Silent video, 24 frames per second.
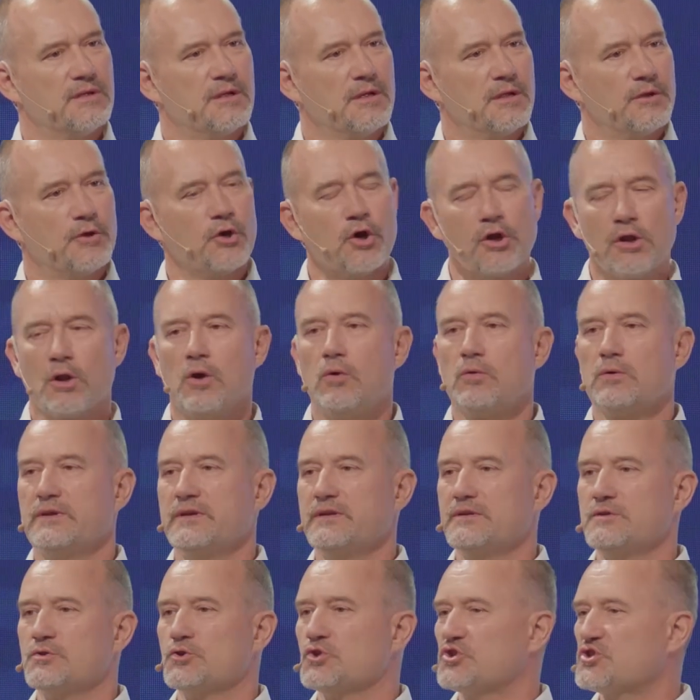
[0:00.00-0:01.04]
Not only
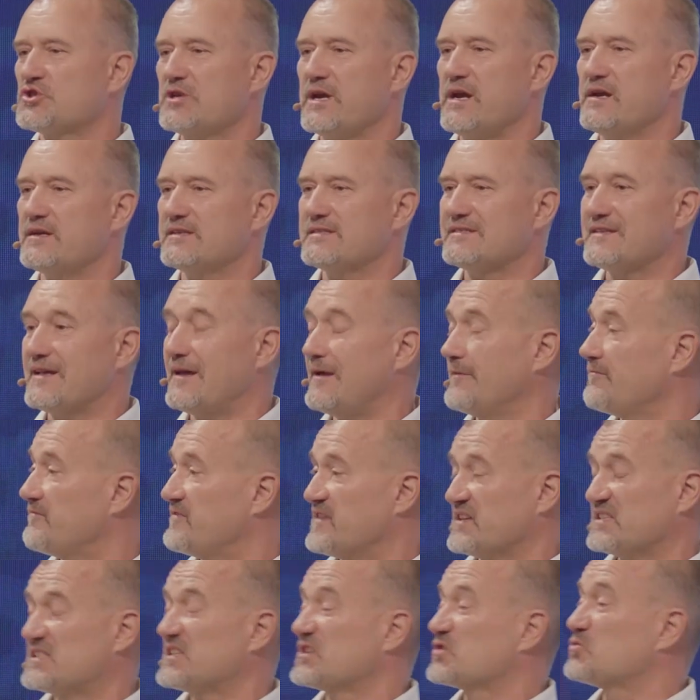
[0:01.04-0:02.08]
to share that
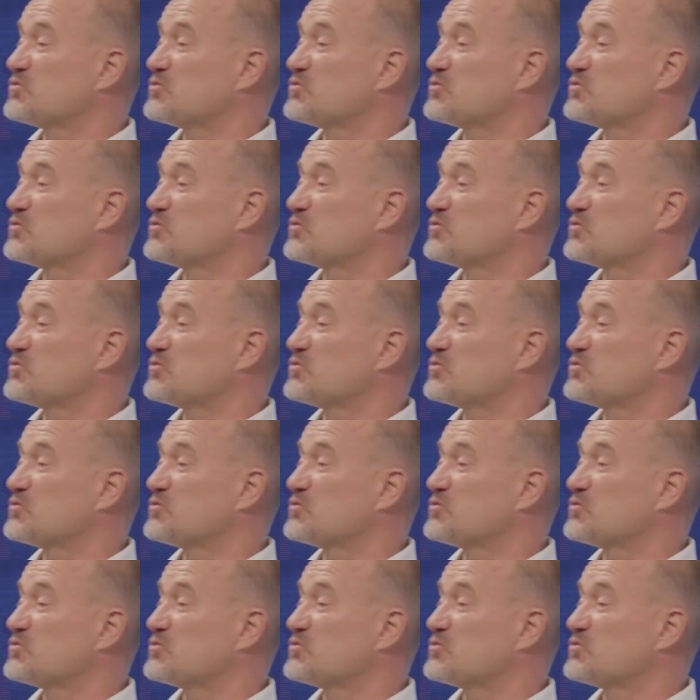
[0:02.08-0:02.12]
this is